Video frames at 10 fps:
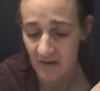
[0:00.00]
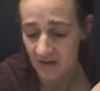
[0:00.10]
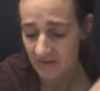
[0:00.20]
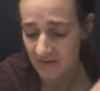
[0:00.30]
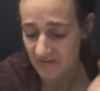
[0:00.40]

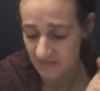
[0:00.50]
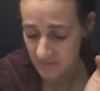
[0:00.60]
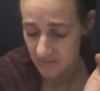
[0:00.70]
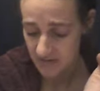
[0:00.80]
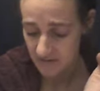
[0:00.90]
It's
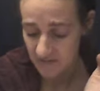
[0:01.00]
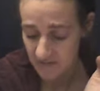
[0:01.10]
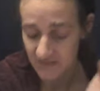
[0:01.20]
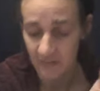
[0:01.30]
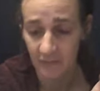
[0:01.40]
speaking
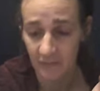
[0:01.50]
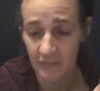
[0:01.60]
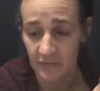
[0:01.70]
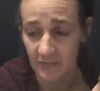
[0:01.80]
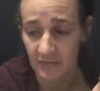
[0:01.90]
to some of
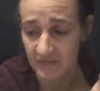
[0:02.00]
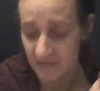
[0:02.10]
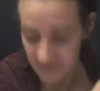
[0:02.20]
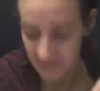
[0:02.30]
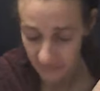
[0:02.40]
you
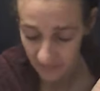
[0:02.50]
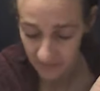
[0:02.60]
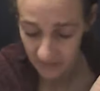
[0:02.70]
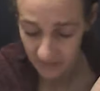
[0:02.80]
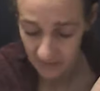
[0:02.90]

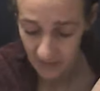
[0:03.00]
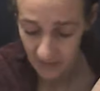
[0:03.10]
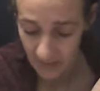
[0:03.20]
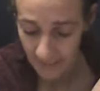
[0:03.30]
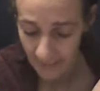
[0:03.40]
specifically
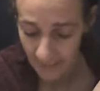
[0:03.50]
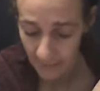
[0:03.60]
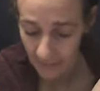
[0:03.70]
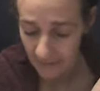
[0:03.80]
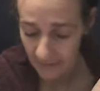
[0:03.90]
about